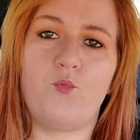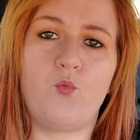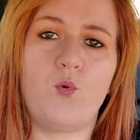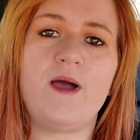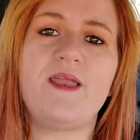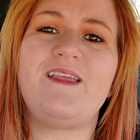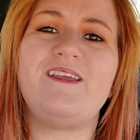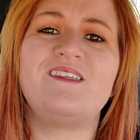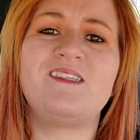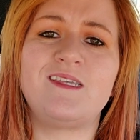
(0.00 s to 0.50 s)

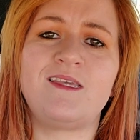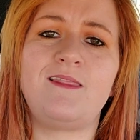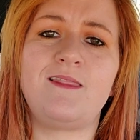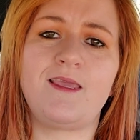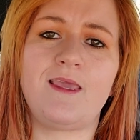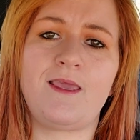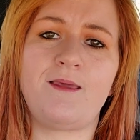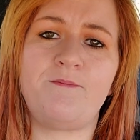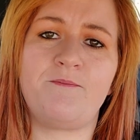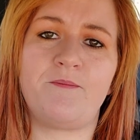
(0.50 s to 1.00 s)
what is in
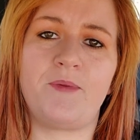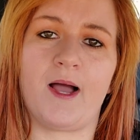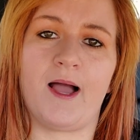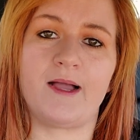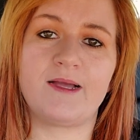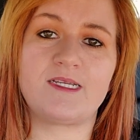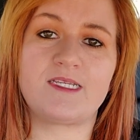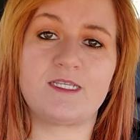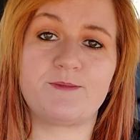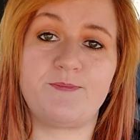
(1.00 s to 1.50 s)
the
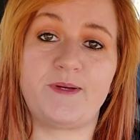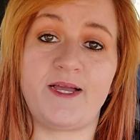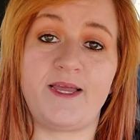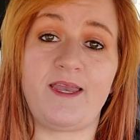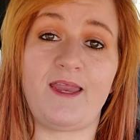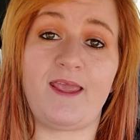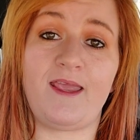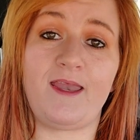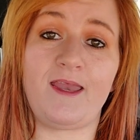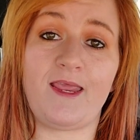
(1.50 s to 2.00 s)
inbox?
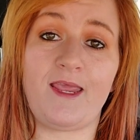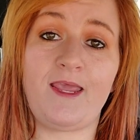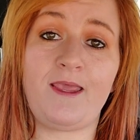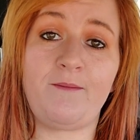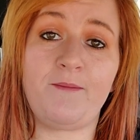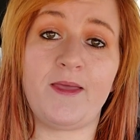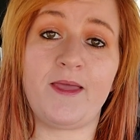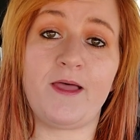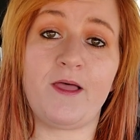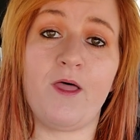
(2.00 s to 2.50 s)
But an
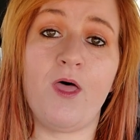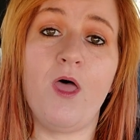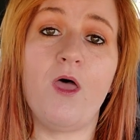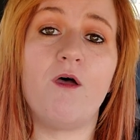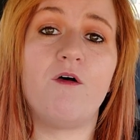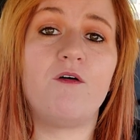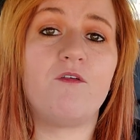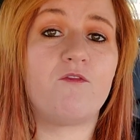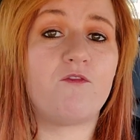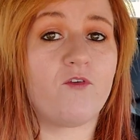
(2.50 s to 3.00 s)
email
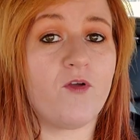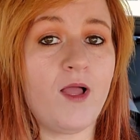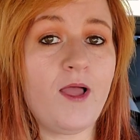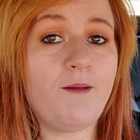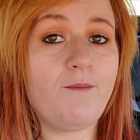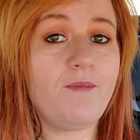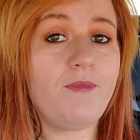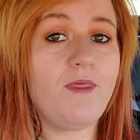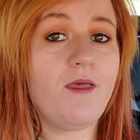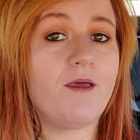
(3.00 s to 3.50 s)

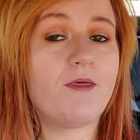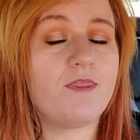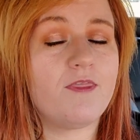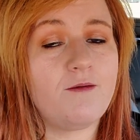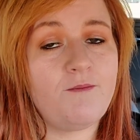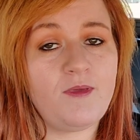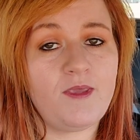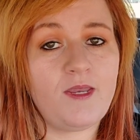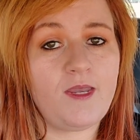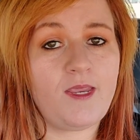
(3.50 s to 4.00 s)
from
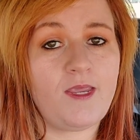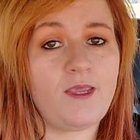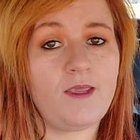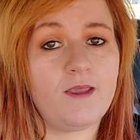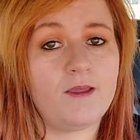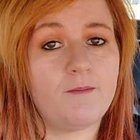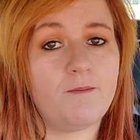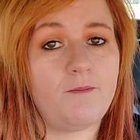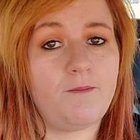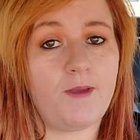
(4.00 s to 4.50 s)
the mini
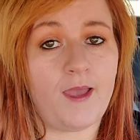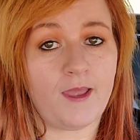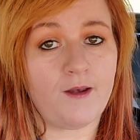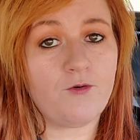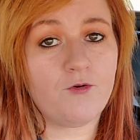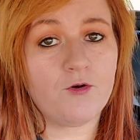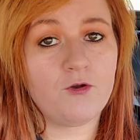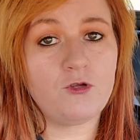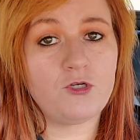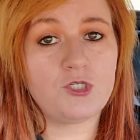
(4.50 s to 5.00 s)

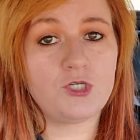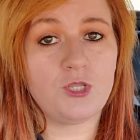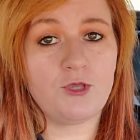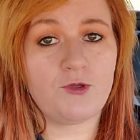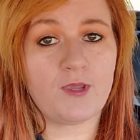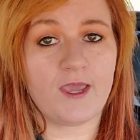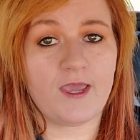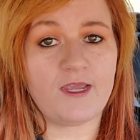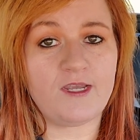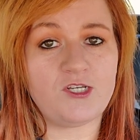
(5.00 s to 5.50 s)
Baton Rouge
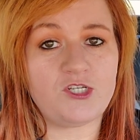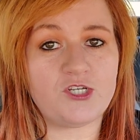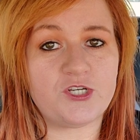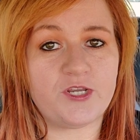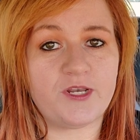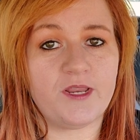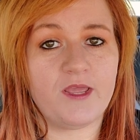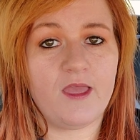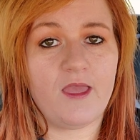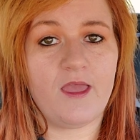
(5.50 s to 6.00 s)

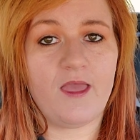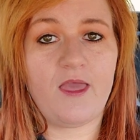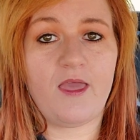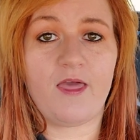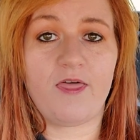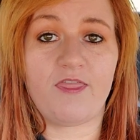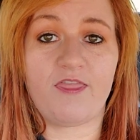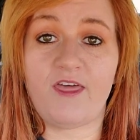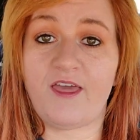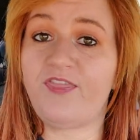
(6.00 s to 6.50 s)
location
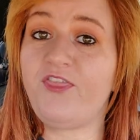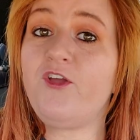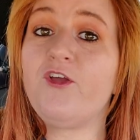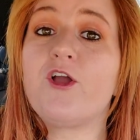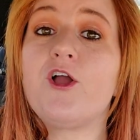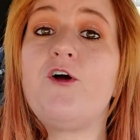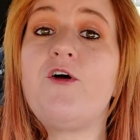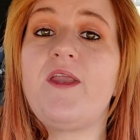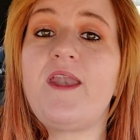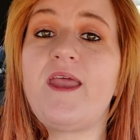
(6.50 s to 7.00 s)
that they're
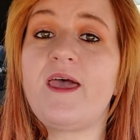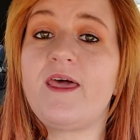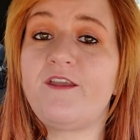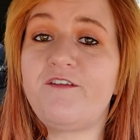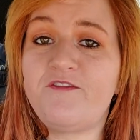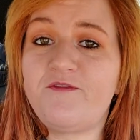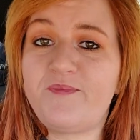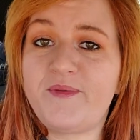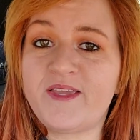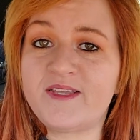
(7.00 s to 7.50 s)
going out
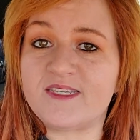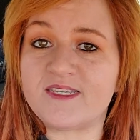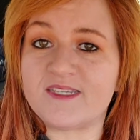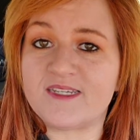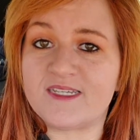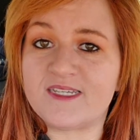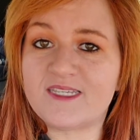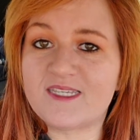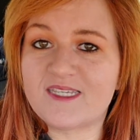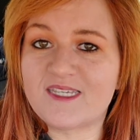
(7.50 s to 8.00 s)
of
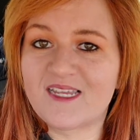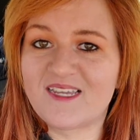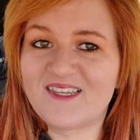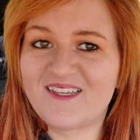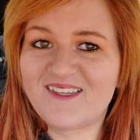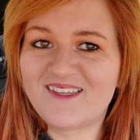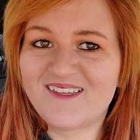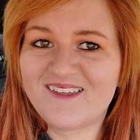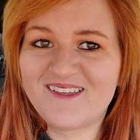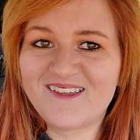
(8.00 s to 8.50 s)
business.
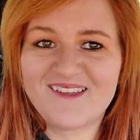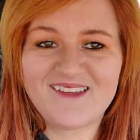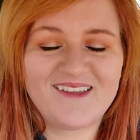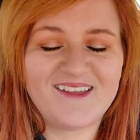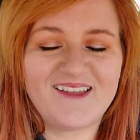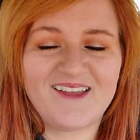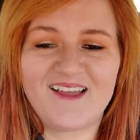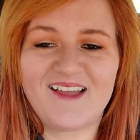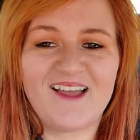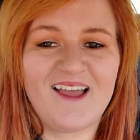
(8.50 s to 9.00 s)

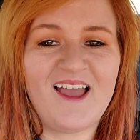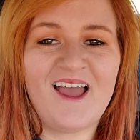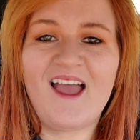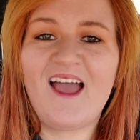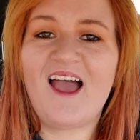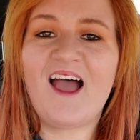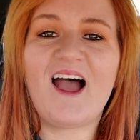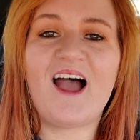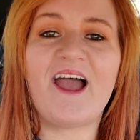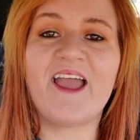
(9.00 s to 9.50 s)

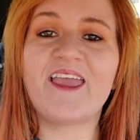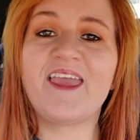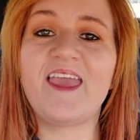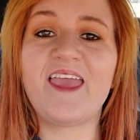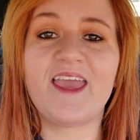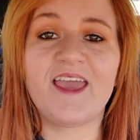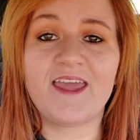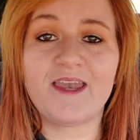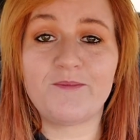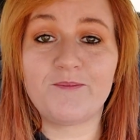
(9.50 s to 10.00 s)
I
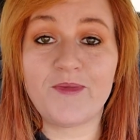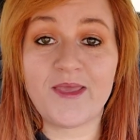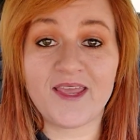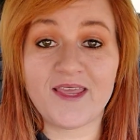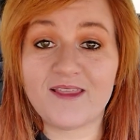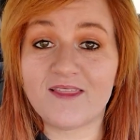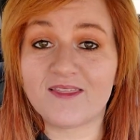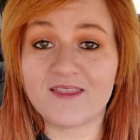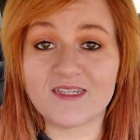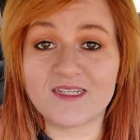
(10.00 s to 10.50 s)
can't
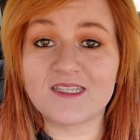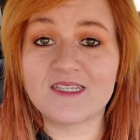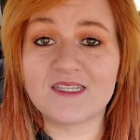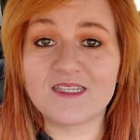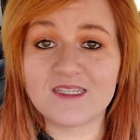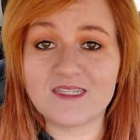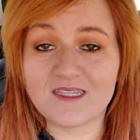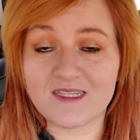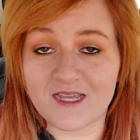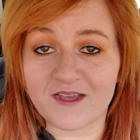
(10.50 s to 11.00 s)
make this
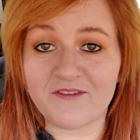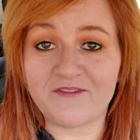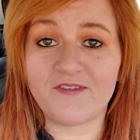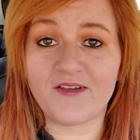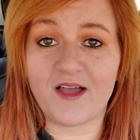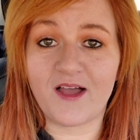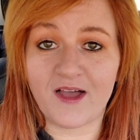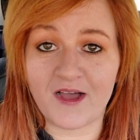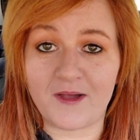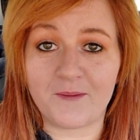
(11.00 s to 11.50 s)
stuff
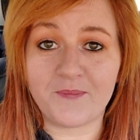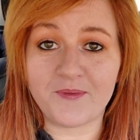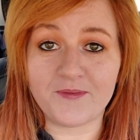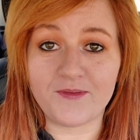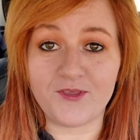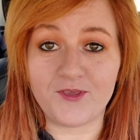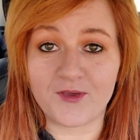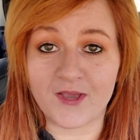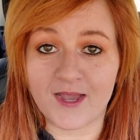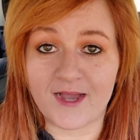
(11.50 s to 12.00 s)
up,
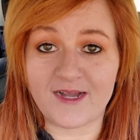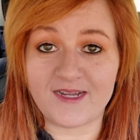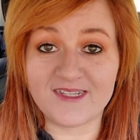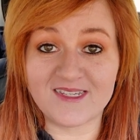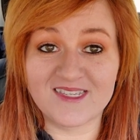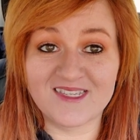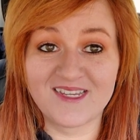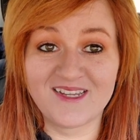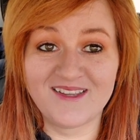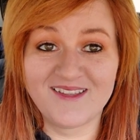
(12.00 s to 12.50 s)
you
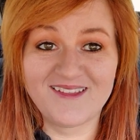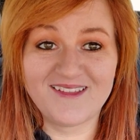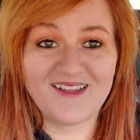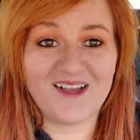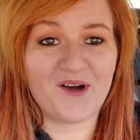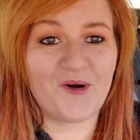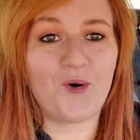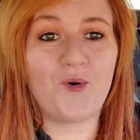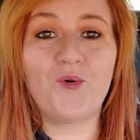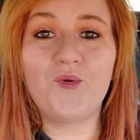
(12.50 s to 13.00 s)
guys.
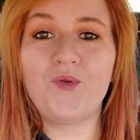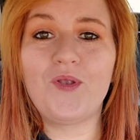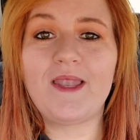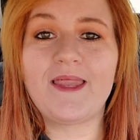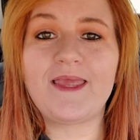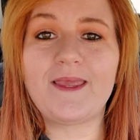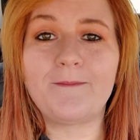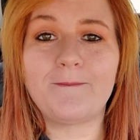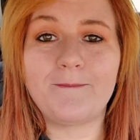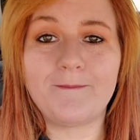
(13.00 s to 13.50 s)

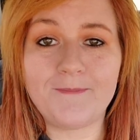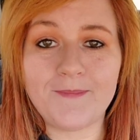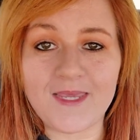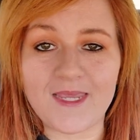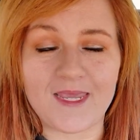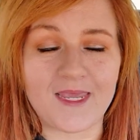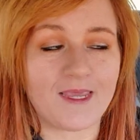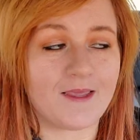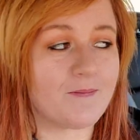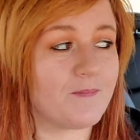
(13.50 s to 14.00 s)
Only
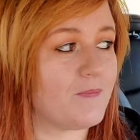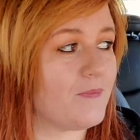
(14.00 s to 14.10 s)
me.